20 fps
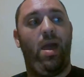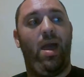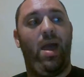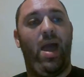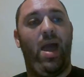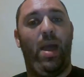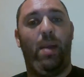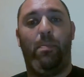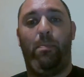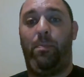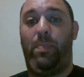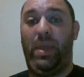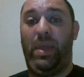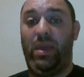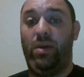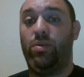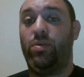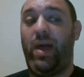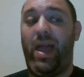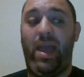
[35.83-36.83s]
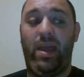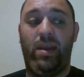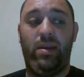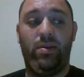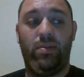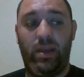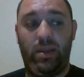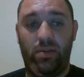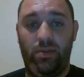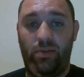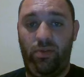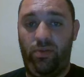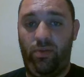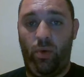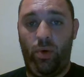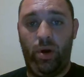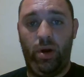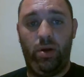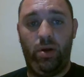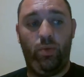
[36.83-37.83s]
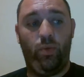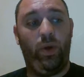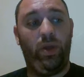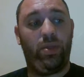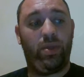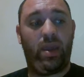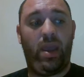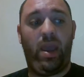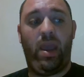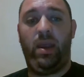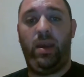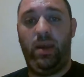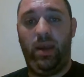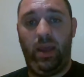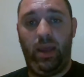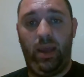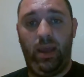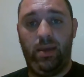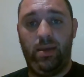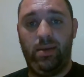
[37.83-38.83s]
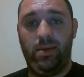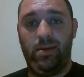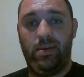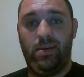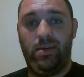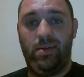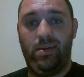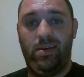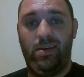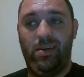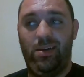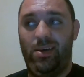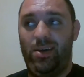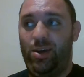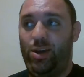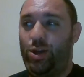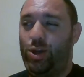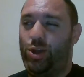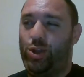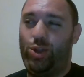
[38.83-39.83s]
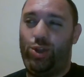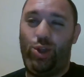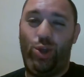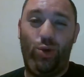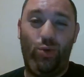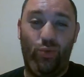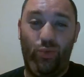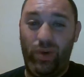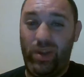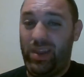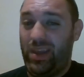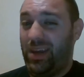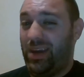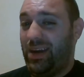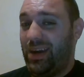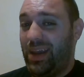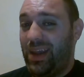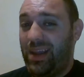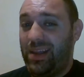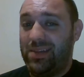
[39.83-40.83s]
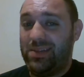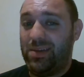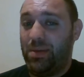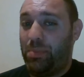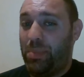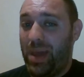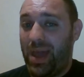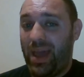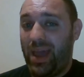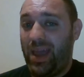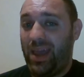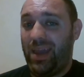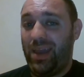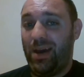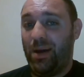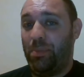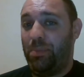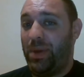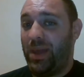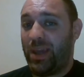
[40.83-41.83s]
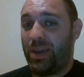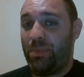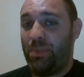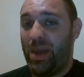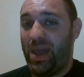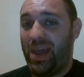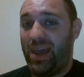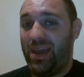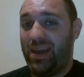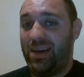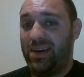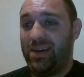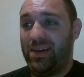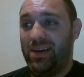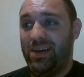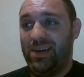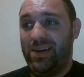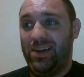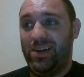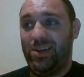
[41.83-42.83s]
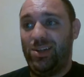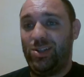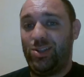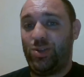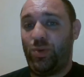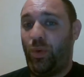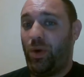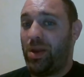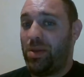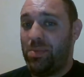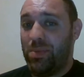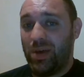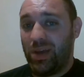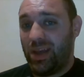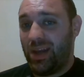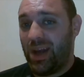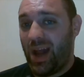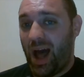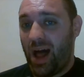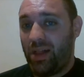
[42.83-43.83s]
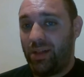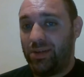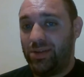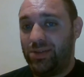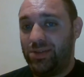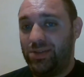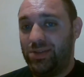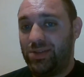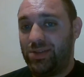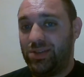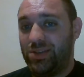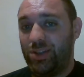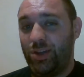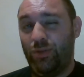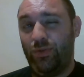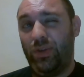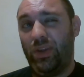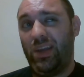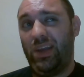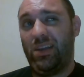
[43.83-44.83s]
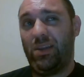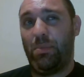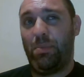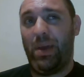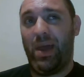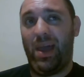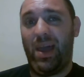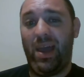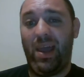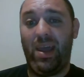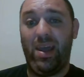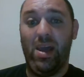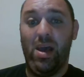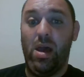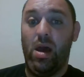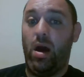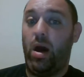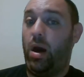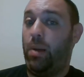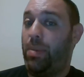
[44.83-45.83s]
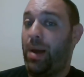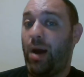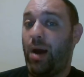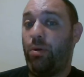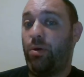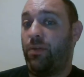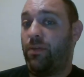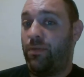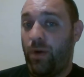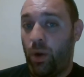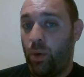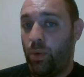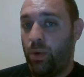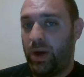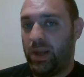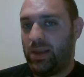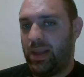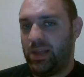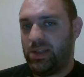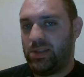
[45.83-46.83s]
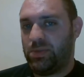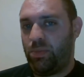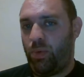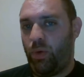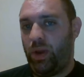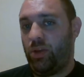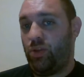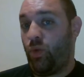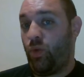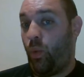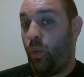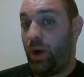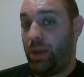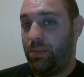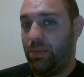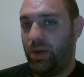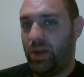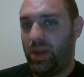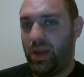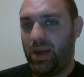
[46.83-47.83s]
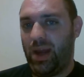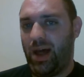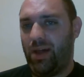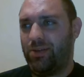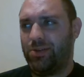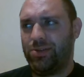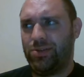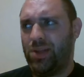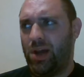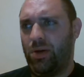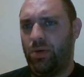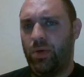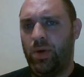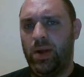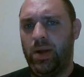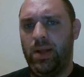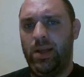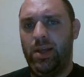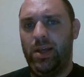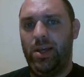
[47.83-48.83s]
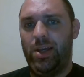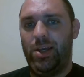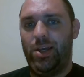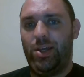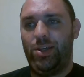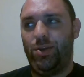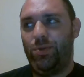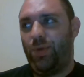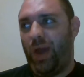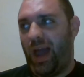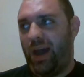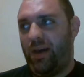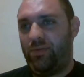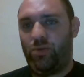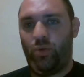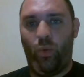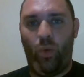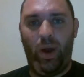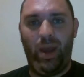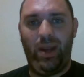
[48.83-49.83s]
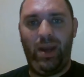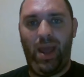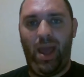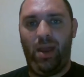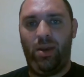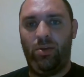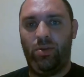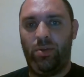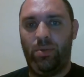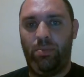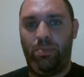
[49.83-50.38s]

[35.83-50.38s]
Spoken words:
and Beal handling the fort with KD, do you really need to pay a big man $20 million? Do you really need to pay a power forward at this point $20 million? No. You have Dwight handle